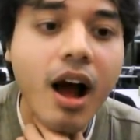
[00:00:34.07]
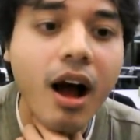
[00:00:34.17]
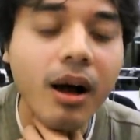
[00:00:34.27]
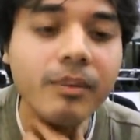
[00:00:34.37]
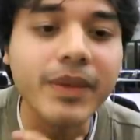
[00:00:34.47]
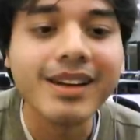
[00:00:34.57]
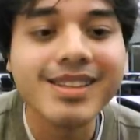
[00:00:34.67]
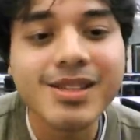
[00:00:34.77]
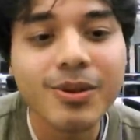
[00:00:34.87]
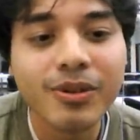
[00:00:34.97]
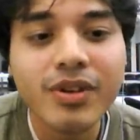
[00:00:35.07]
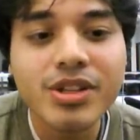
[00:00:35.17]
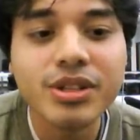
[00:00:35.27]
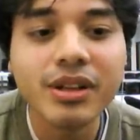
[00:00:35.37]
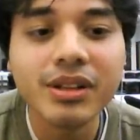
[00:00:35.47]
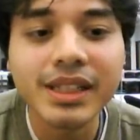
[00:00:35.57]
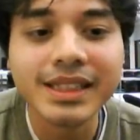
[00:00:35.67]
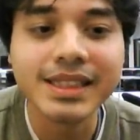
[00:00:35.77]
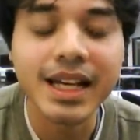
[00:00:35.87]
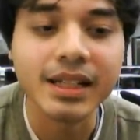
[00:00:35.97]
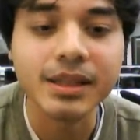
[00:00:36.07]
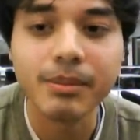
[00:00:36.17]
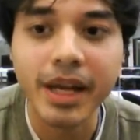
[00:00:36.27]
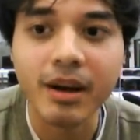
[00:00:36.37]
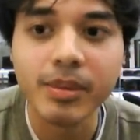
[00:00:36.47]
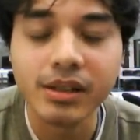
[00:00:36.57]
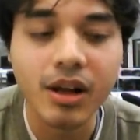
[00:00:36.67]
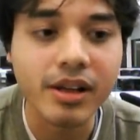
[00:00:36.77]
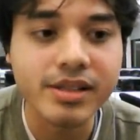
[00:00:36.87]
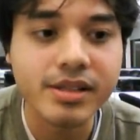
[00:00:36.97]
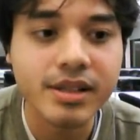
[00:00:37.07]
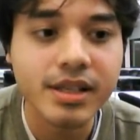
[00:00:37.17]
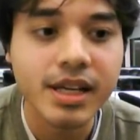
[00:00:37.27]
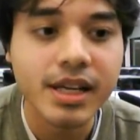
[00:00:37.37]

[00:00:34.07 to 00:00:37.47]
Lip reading: that its original intent may have been lost.